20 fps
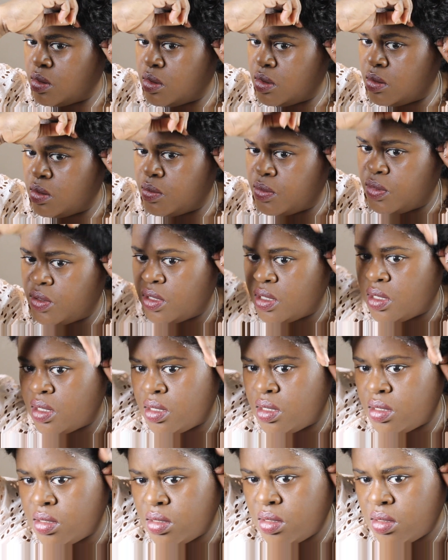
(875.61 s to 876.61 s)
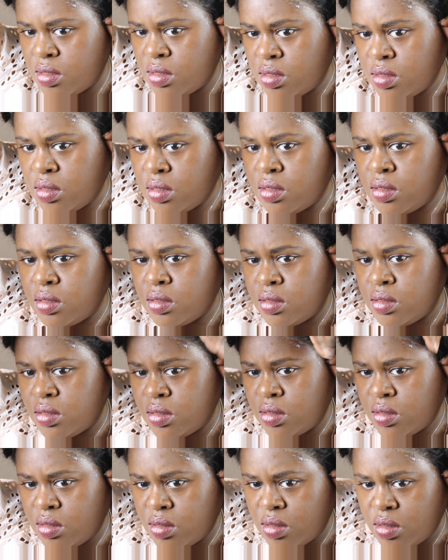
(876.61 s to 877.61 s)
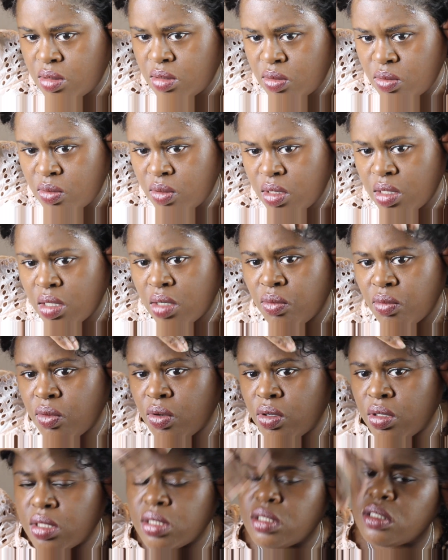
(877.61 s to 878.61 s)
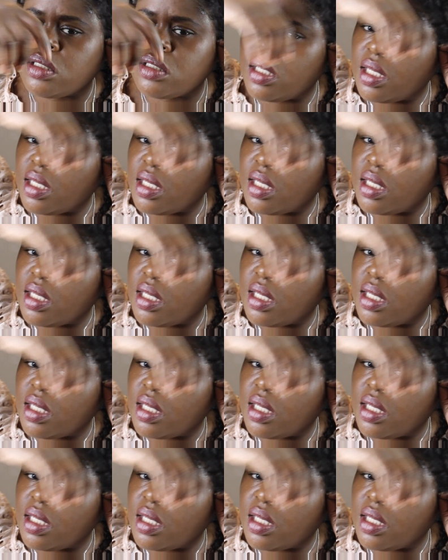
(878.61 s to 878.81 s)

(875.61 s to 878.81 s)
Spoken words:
in place where I want it to